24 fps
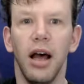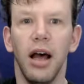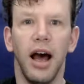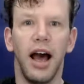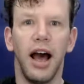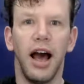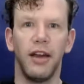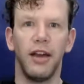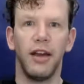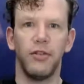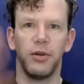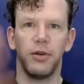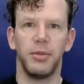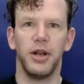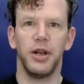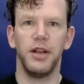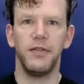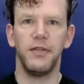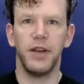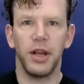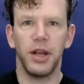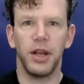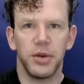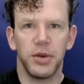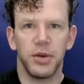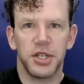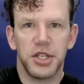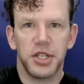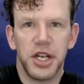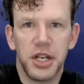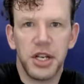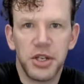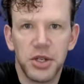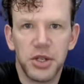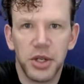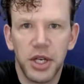Hi everybody, Vanquished
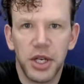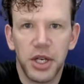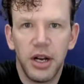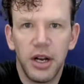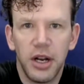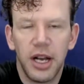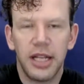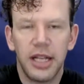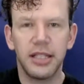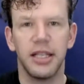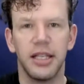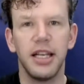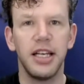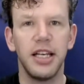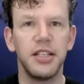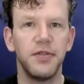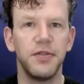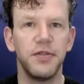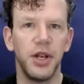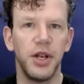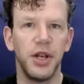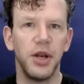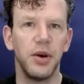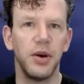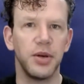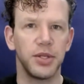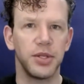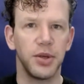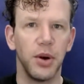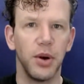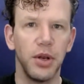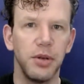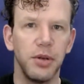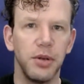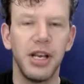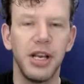Angel here, and today's video is
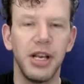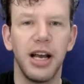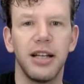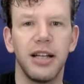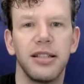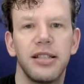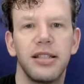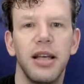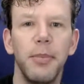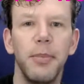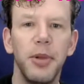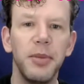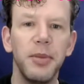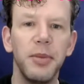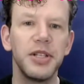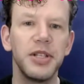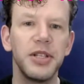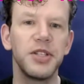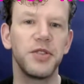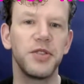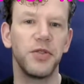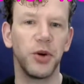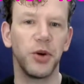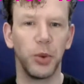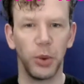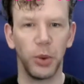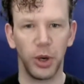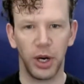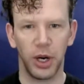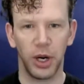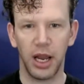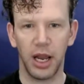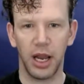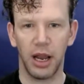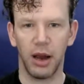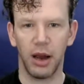going to be on supplements for
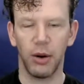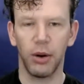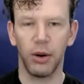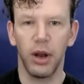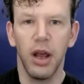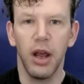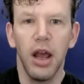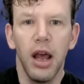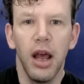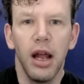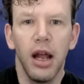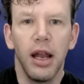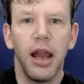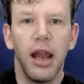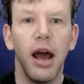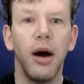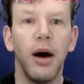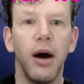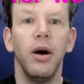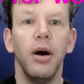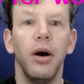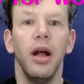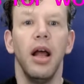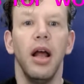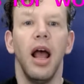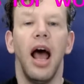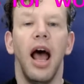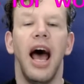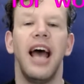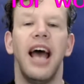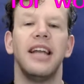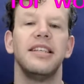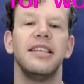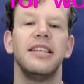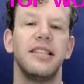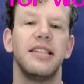working out. Now,
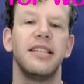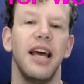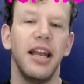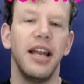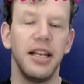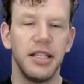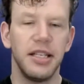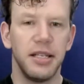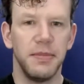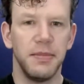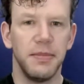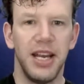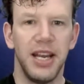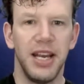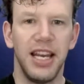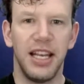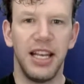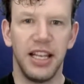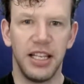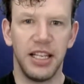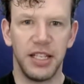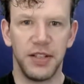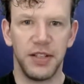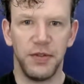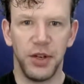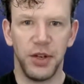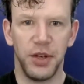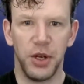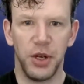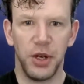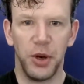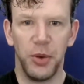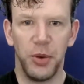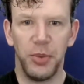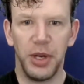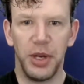I decided to make this
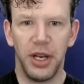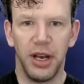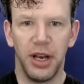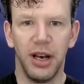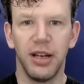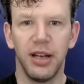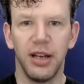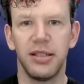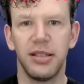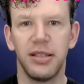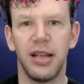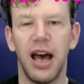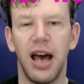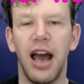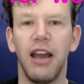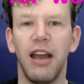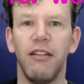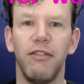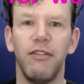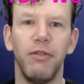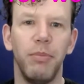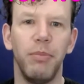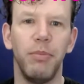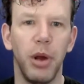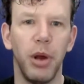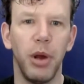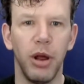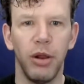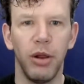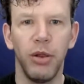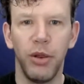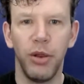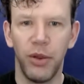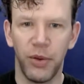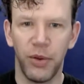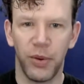video because I've
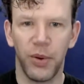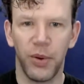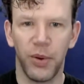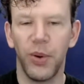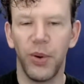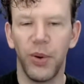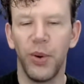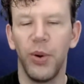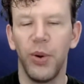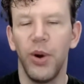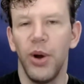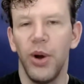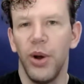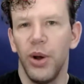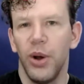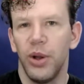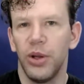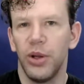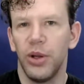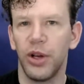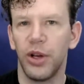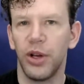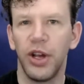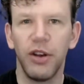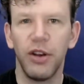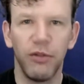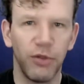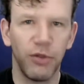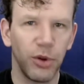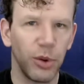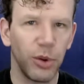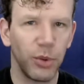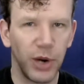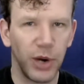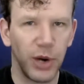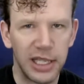been through looking for
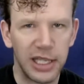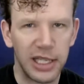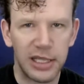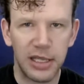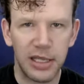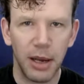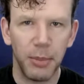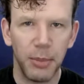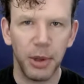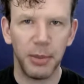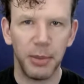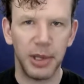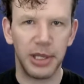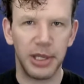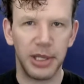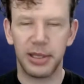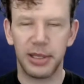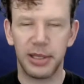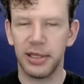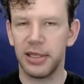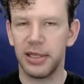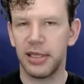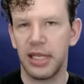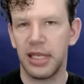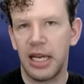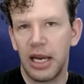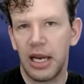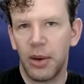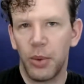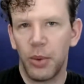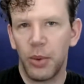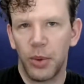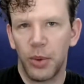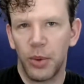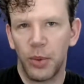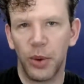the right supplements and
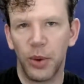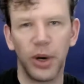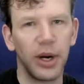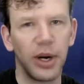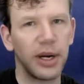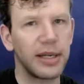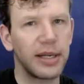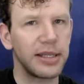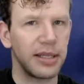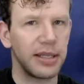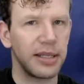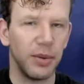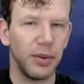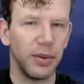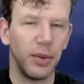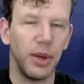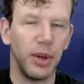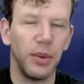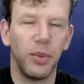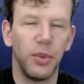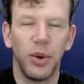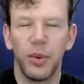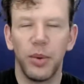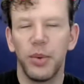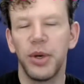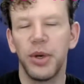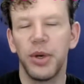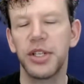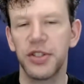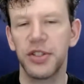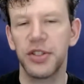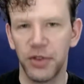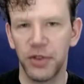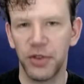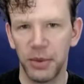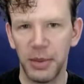seeing what works and what
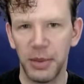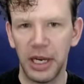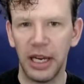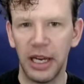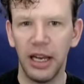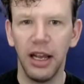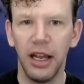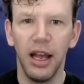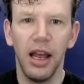works for me.